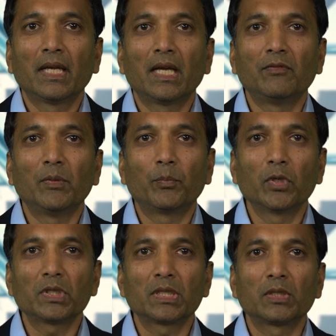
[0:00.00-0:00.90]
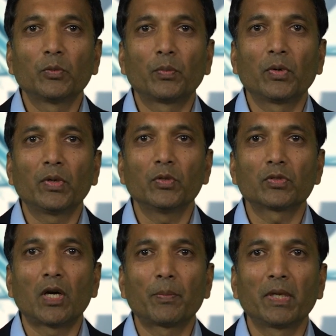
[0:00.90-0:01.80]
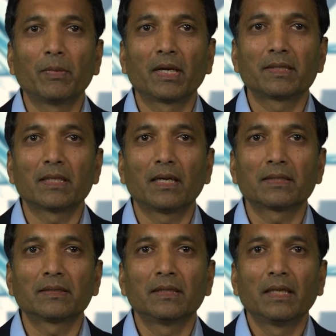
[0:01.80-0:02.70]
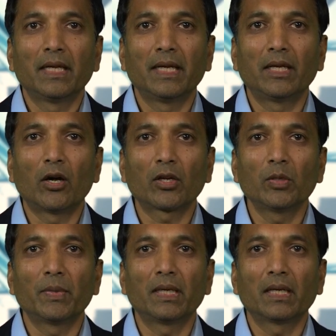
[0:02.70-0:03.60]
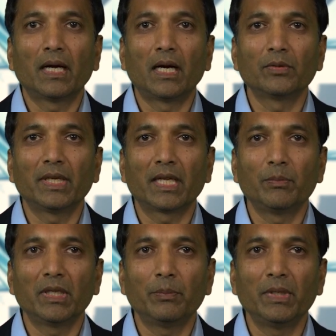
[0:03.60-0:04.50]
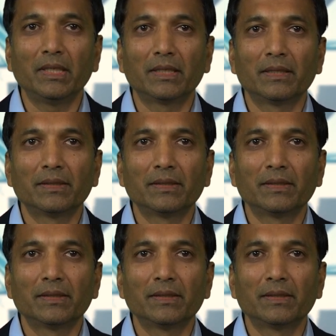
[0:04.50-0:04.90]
and we push to produce optimal results and document how they can be repeated.